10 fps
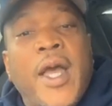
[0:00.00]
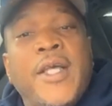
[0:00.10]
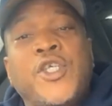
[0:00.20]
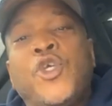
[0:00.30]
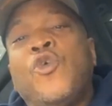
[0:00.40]

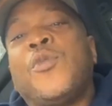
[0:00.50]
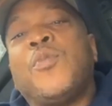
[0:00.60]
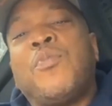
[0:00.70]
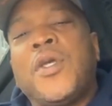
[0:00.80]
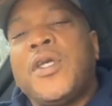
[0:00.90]
As
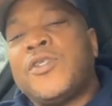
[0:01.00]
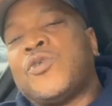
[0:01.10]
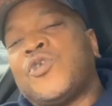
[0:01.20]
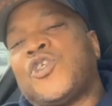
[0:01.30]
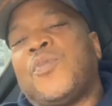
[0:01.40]
human
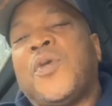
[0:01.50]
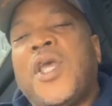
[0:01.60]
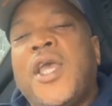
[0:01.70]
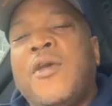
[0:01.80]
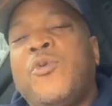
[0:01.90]
beings, you should
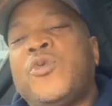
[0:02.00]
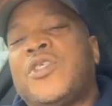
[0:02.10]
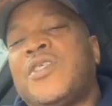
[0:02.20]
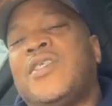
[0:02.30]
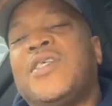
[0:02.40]
be able
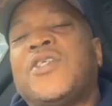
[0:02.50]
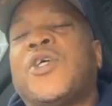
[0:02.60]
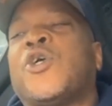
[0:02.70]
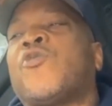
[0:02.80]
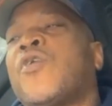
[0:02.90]
to
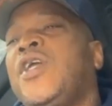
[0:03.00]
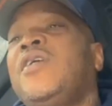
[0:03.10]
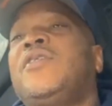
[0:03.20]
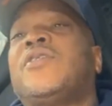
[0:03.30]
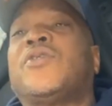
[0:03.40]

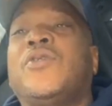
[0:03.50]
disagree,